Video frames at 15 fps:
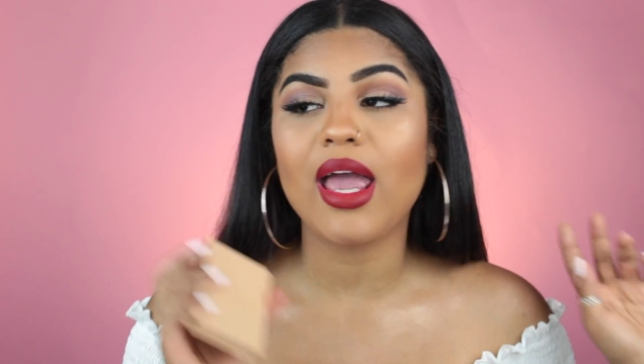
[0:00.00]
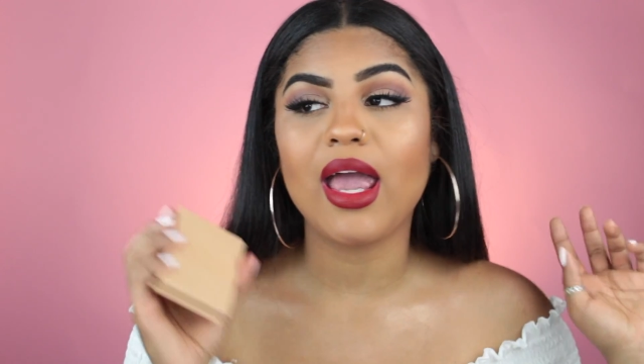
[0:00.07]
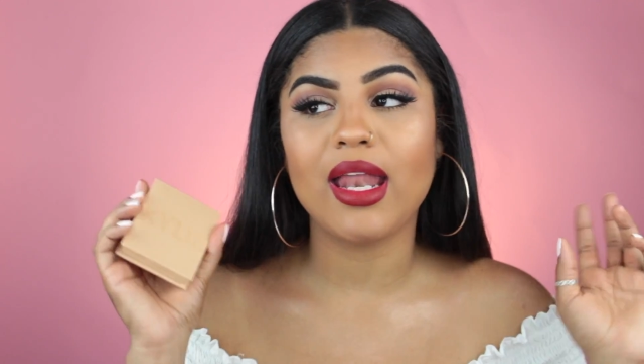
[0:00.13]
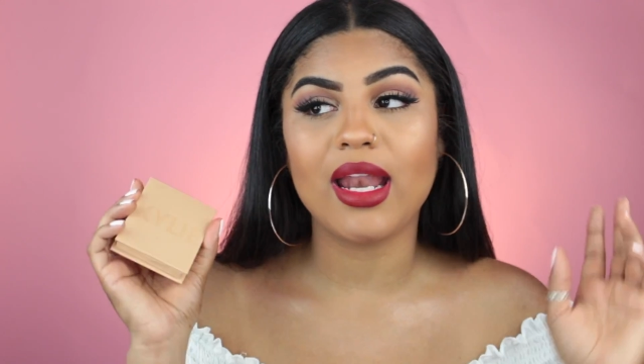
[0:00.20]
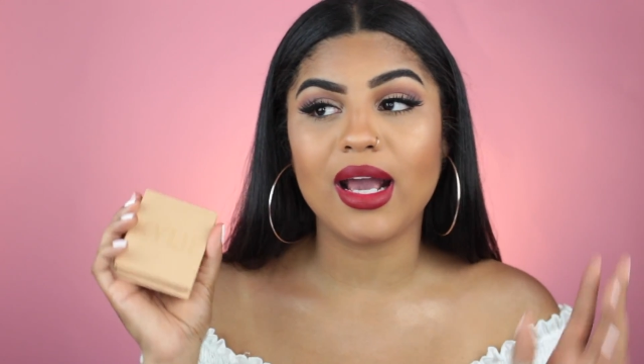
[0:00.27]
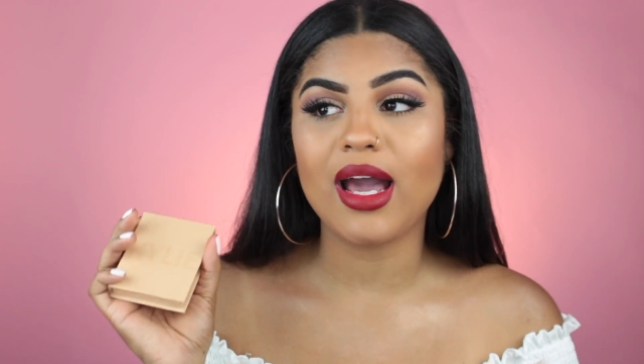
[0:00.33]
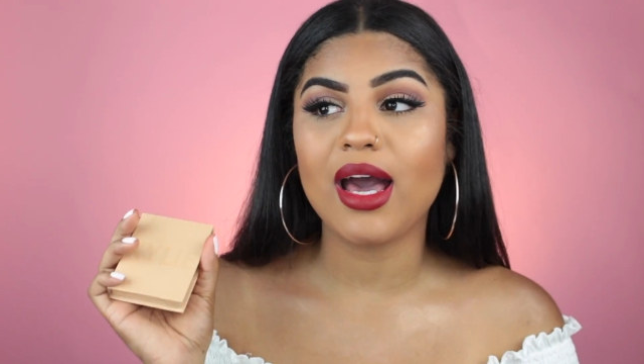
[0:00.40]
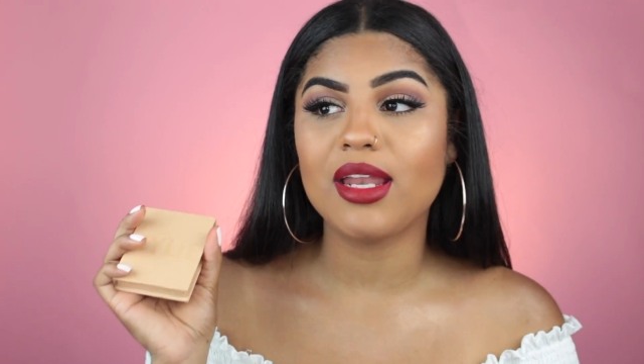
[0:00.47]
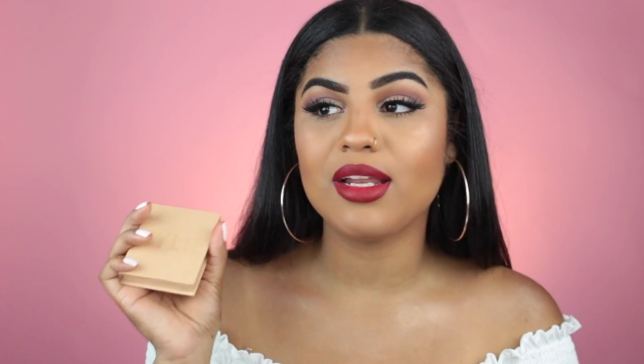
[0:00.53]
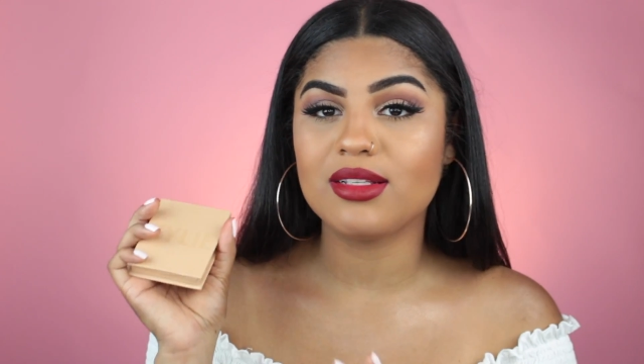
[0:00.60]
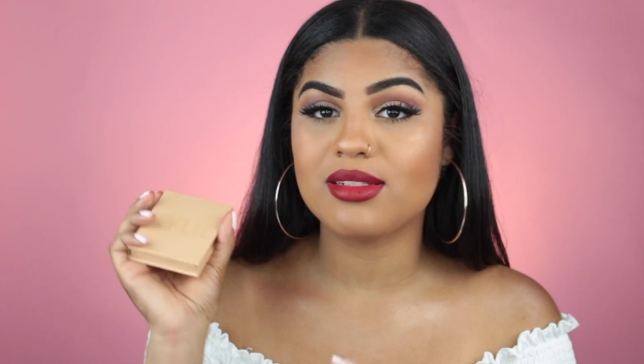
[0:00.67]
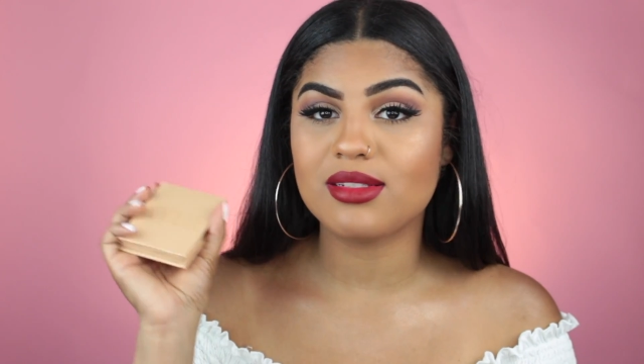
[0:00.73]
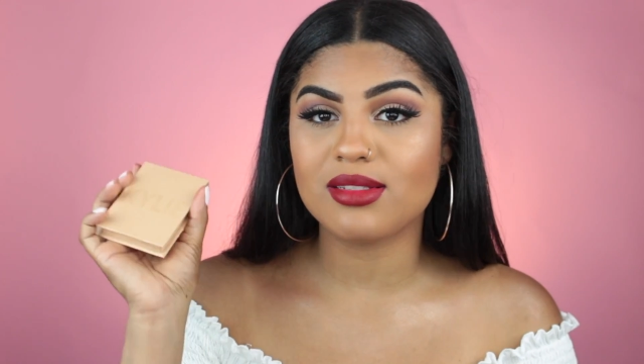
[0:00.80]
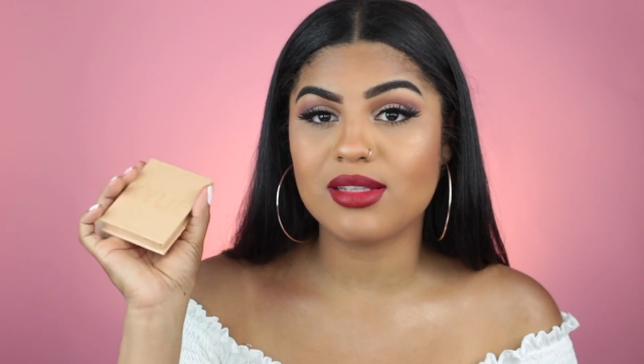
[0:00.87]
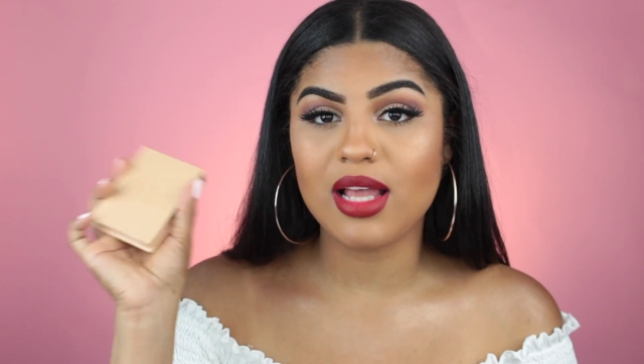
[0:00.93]
and I kind of
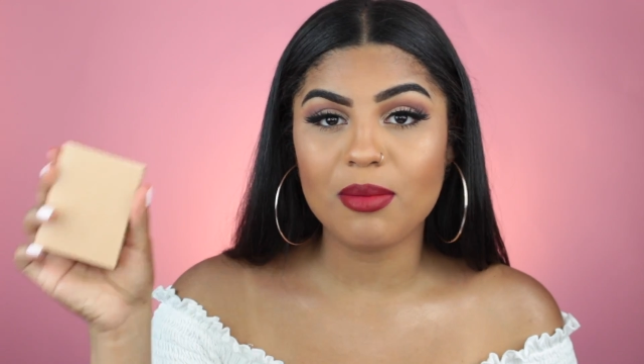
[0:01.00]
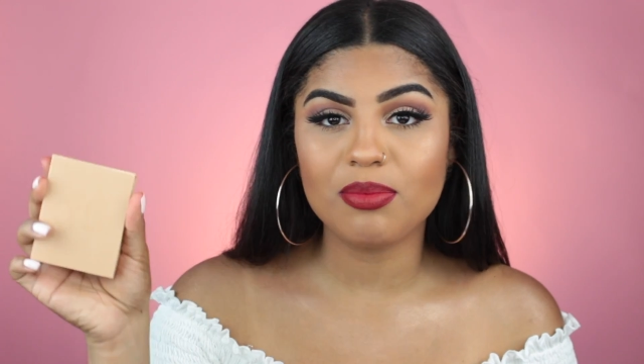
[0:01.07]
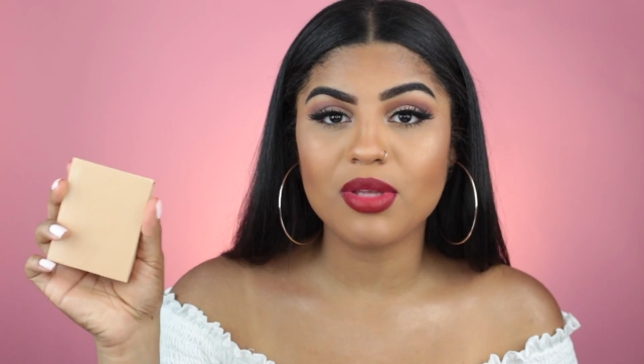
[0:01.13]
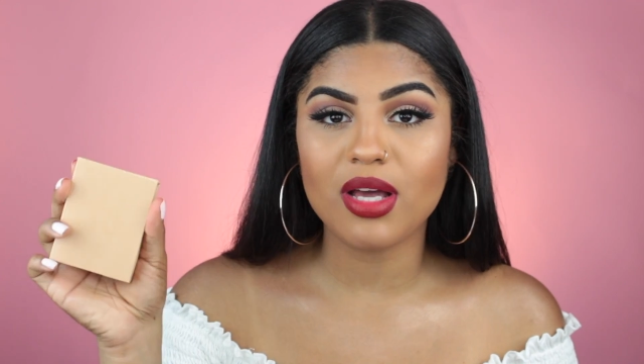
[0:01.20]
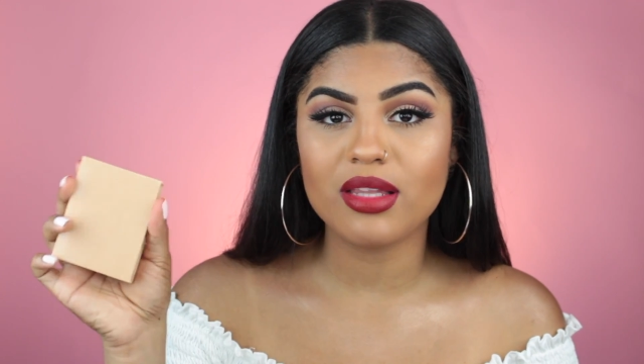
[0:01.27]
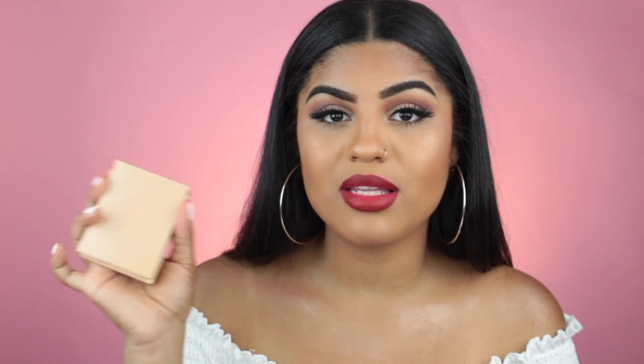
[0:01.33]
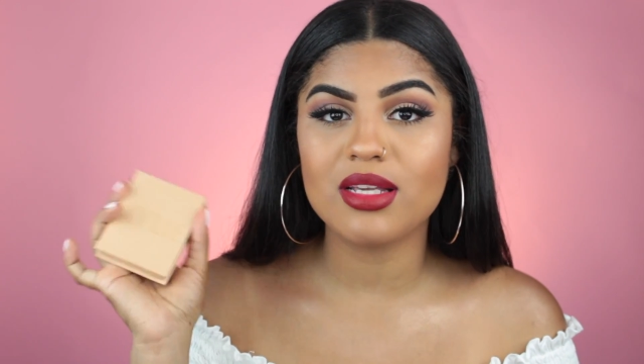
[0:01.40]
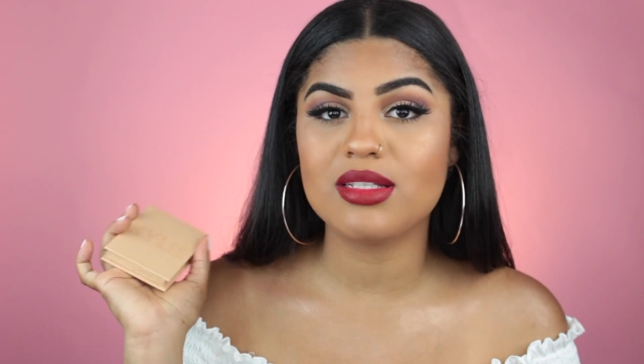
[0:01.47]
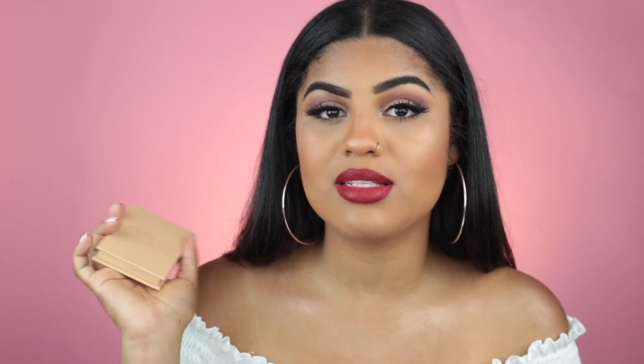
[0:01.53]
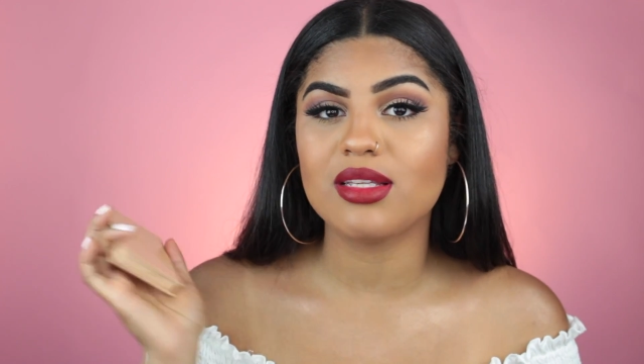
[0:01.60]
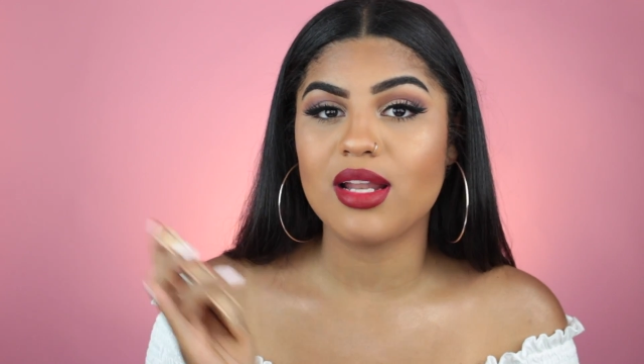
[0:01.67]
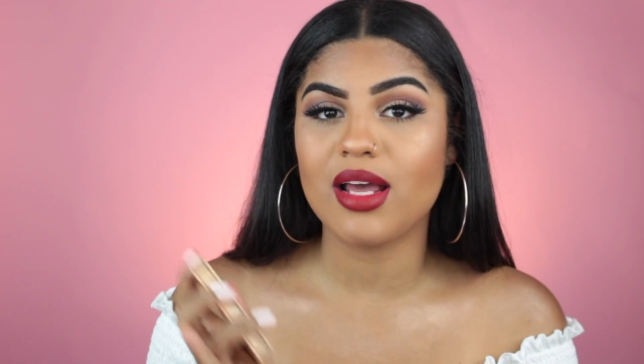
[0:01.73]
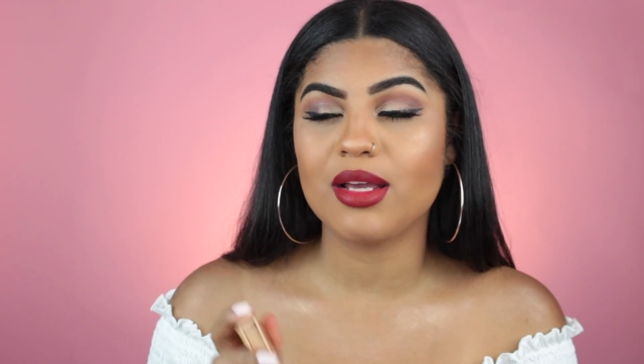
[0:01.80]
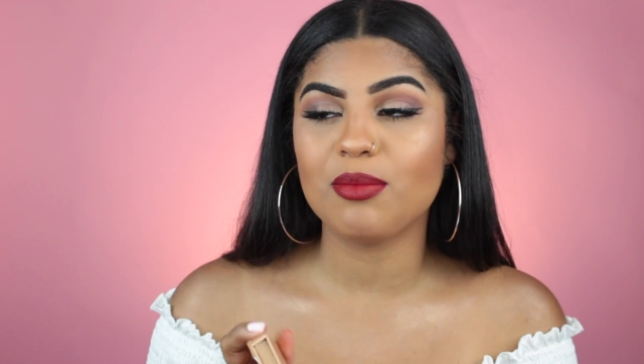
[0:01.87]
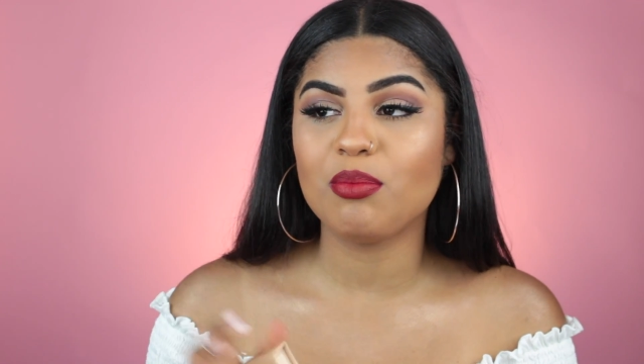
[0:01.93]
slept on this
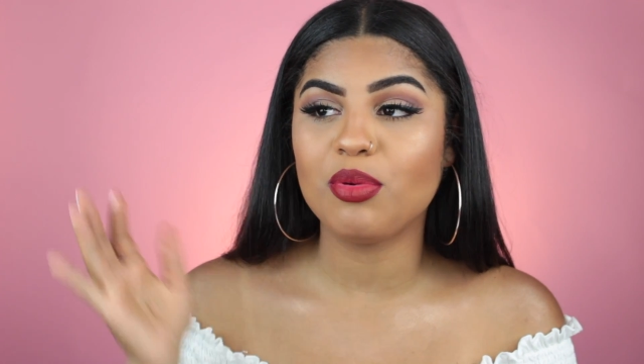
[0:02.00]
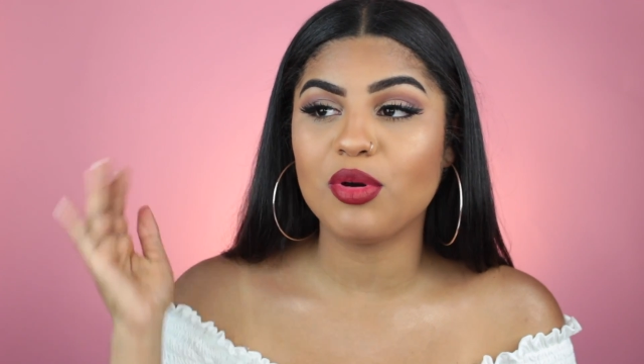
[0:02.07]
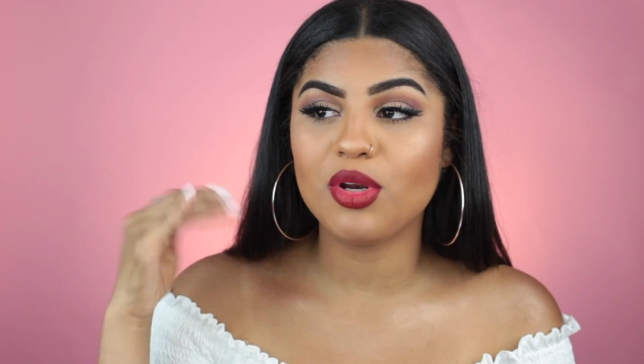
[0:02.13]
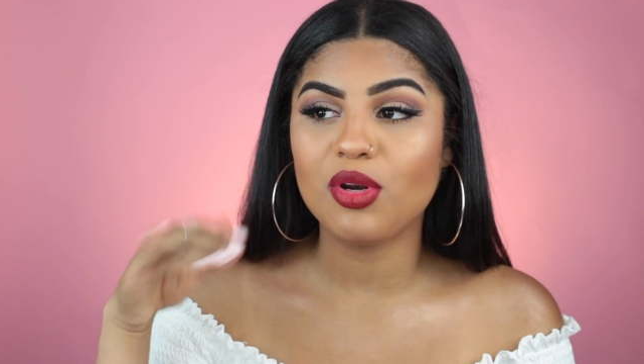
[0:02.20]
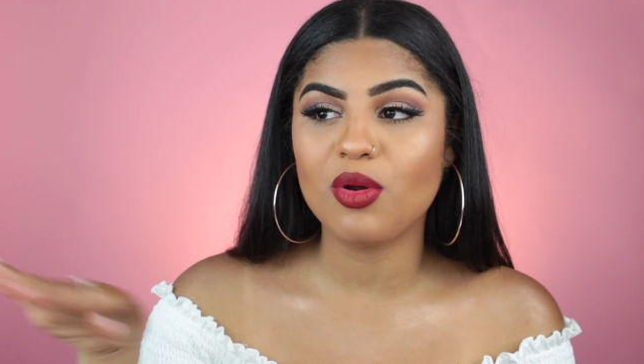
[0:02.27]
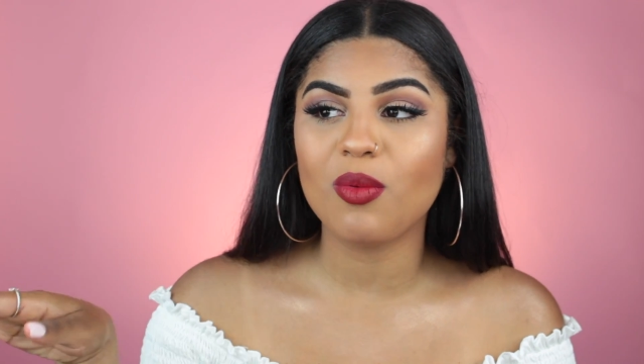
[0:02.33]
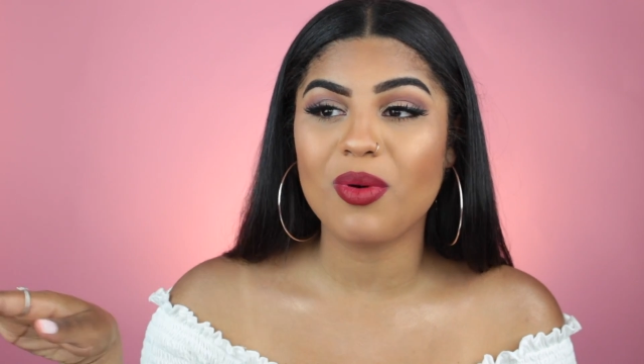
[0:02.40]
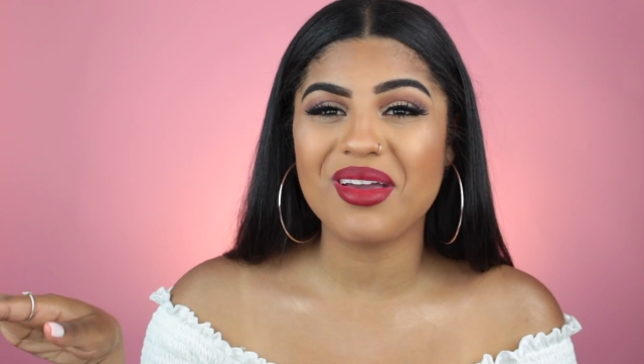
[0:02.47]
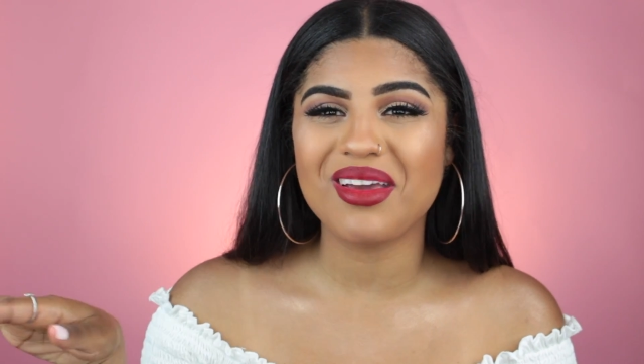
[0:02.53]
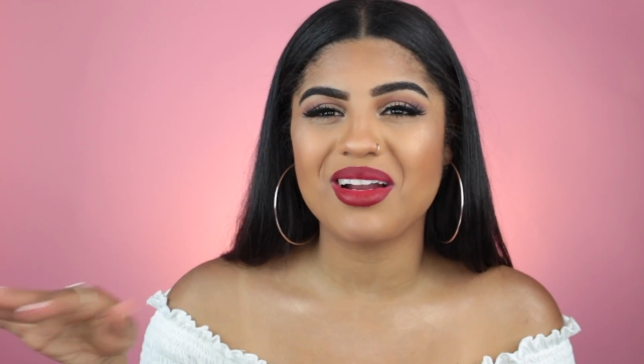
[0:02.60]
and I put it away,